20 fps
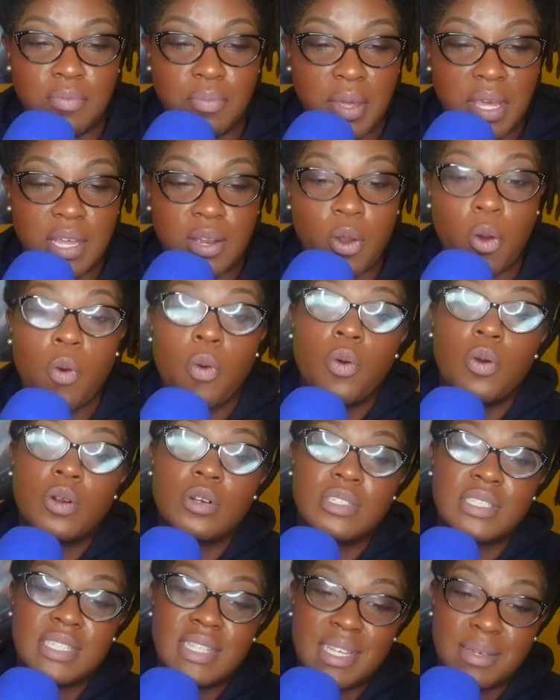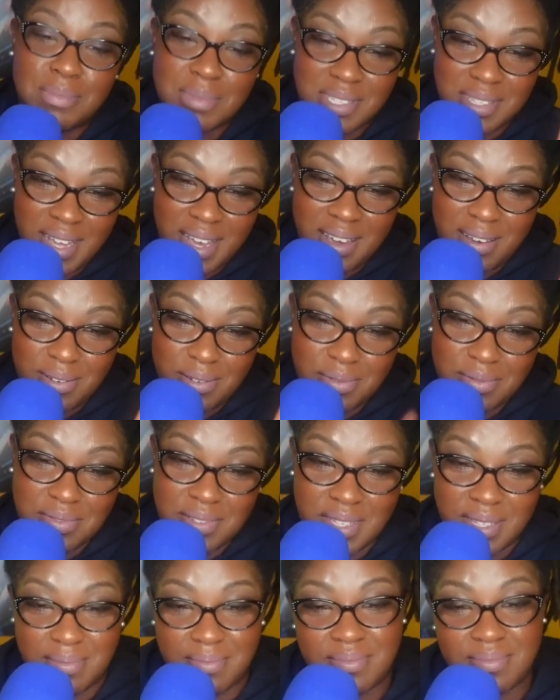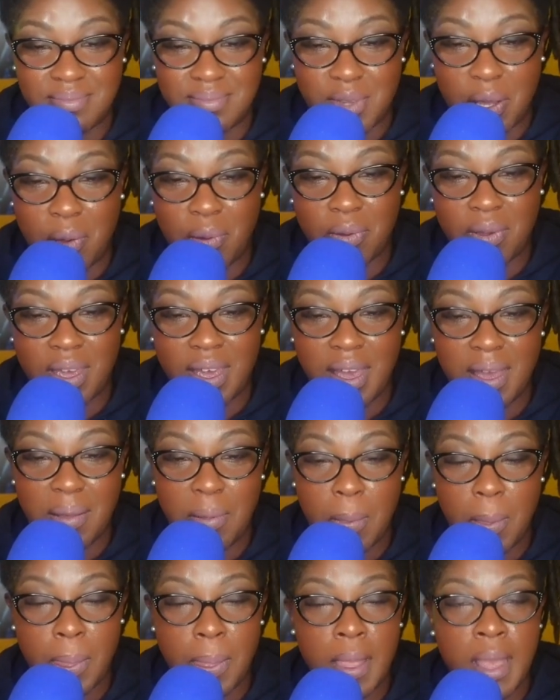being whores themselves. Okay.